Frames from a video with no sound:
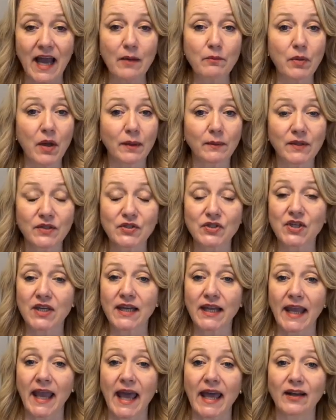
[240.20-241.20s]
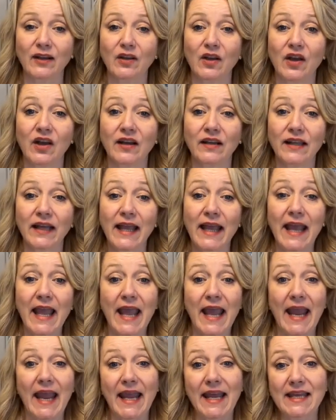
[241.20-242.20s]
not published in the catalog,
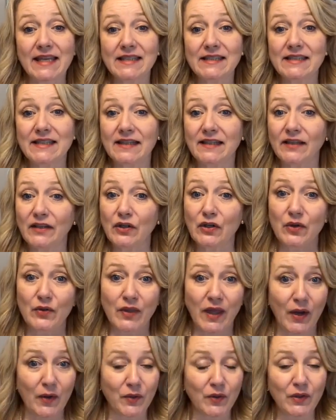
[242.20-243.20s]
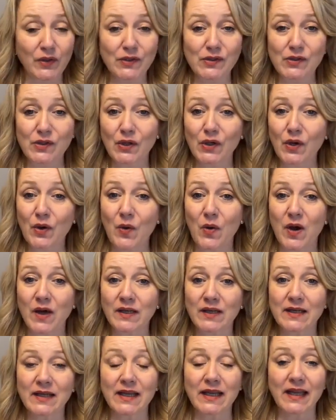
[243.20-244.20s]
and they order a certain
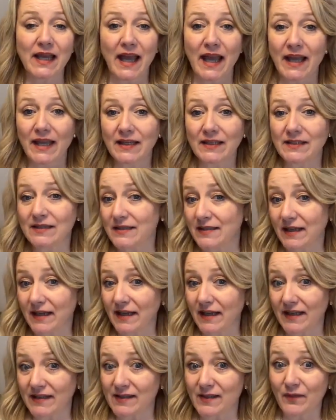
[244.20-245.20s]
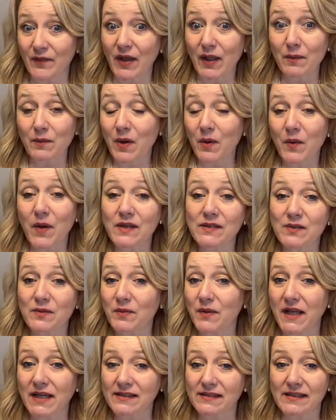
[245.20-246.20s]
quantity, and it's available while
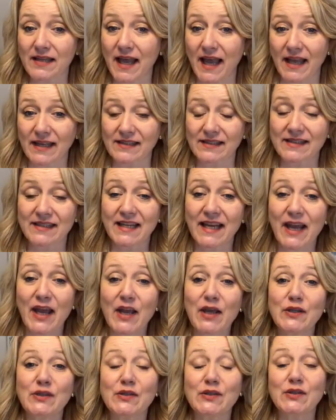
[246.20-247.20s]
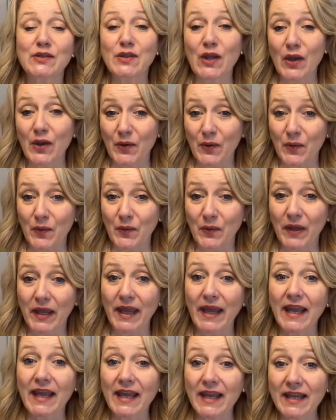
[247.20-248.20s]
supplies last. So
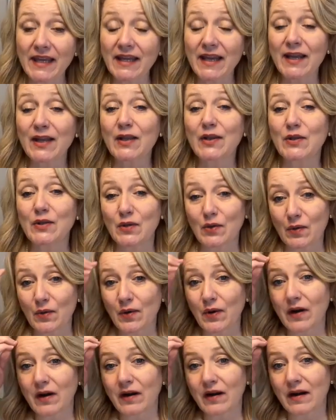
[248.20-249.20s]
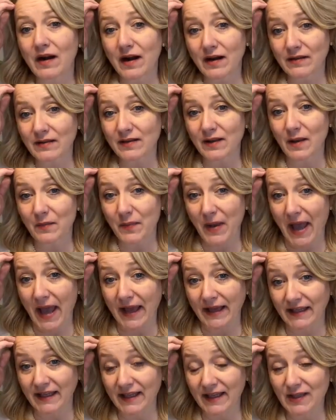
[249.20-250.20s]
in your card club
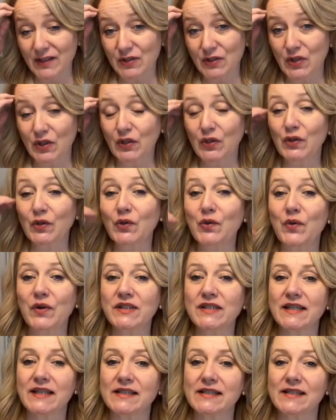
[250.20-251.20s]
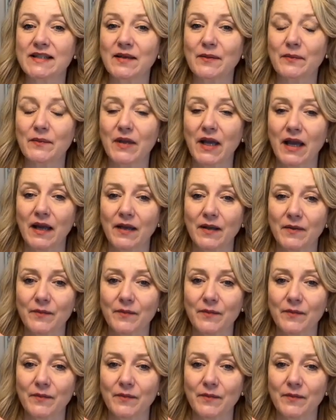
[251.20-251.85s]
package, you're going to get some